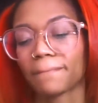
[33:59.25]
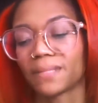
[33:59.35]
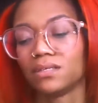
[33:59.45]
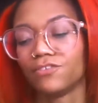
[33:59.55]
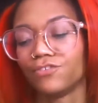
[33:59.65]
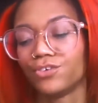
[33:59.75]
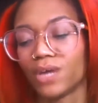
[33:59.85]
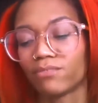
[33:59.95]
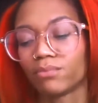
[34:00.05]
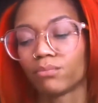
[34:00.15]
and if you
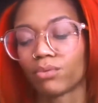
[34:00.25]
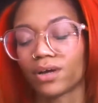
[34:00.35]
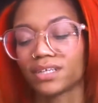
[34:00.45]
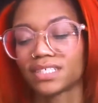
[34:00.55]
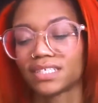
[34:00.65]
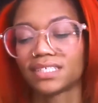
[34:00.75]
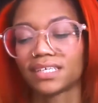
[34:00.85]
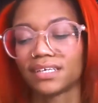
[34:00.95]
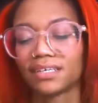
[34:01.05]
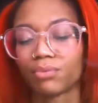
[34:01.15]
have been processing
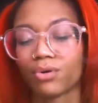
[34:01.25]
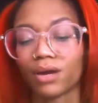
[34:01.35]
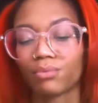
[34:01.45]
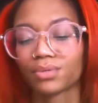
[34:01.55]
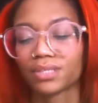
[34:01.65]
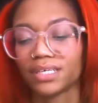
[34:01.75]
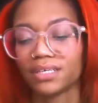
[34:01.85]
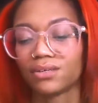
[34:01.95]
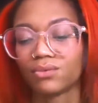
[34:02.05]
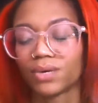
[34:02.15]
it properly
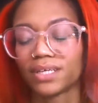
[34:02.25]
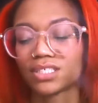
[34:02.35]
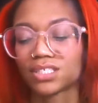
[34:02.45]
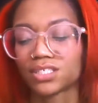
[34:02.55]
in a way to